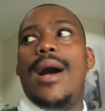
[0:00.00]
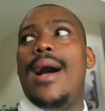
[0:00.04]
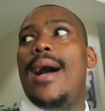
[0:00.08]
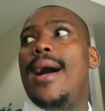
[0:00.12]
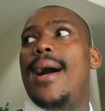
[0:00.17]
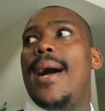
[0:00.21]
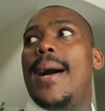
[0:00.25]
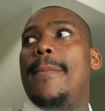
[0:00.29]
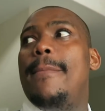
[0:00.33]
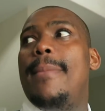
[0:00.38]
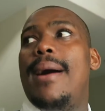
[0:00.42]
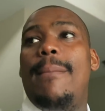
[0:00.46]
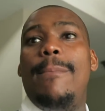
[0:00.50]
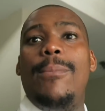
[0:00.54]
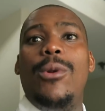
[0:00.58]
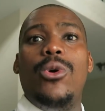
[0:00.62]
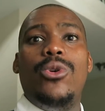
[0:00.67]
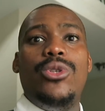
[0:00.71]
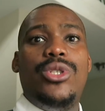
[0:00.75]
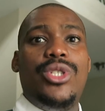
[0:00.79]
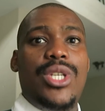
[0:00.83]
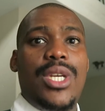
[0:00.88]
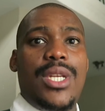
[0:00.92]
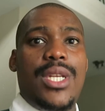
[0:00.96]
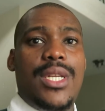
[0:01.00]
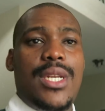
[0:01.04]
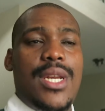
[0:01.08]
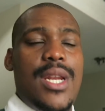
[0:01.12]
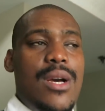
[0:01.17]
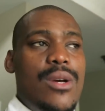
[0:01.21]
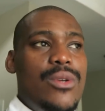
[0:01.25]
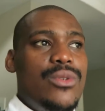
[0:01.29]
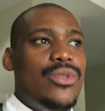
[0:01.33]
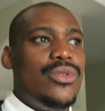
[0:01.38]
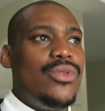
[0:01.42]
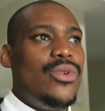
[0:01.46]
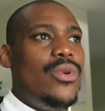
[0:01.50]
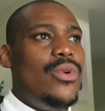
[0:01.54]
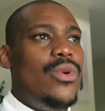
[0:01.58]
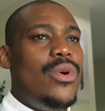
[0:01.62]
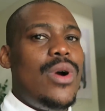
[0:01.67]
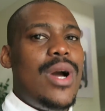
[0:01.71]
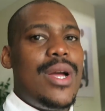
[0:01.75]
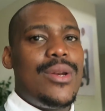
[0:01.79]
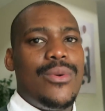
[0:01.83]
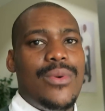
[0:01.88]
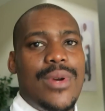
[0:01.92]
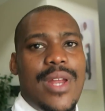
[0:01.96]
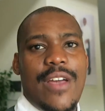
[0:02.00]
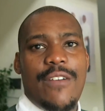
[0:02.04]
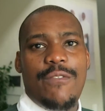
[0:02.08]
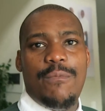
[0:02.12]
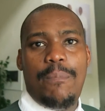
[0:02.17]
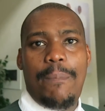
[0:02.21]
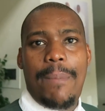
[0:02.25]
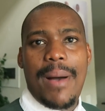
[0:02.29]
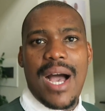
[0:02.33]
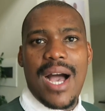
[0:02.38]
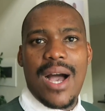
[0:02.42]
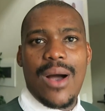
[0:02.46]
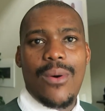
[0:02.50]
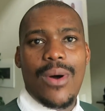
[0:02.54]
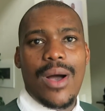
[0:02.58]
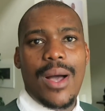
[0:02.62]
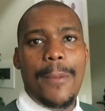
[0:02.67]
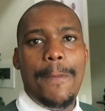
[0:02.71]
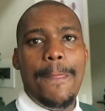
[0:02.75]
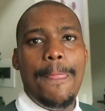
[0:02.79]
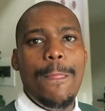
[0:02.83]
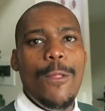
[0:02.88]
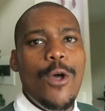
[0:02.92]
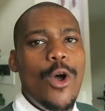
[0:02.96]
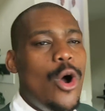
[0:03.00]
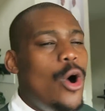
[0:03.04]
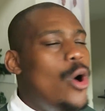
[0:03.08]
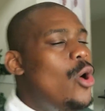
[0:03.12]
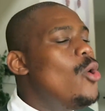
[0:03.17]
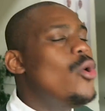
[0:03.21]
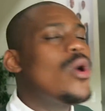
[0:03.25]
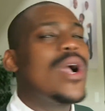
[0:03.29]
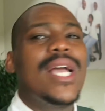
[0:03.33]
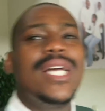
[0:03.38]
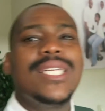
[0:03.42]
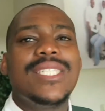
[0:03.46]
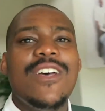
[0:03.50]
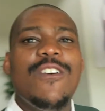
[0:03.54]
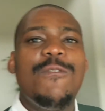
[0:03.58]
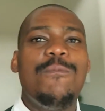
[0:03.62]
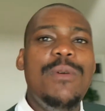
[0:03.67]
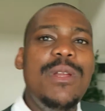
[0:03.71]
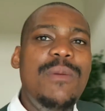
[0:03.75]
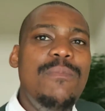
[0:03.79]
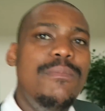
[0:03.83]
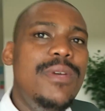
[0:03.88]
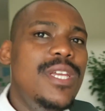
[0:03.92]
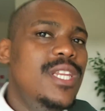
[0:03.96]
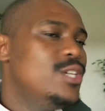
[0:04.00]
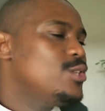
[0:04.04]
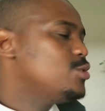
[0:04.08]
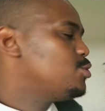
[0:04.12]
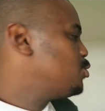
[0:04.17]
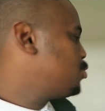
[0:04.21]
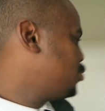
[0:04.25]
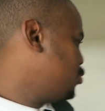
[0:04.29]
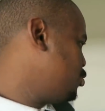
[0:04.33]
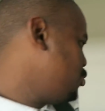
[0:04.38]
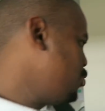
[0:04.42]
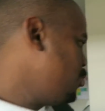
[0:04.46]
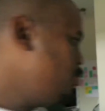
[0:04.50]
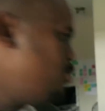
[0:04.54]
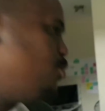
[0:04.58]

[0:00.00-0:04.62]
um, i'm load shedded now so i don't have power oh guys i've been meaning to show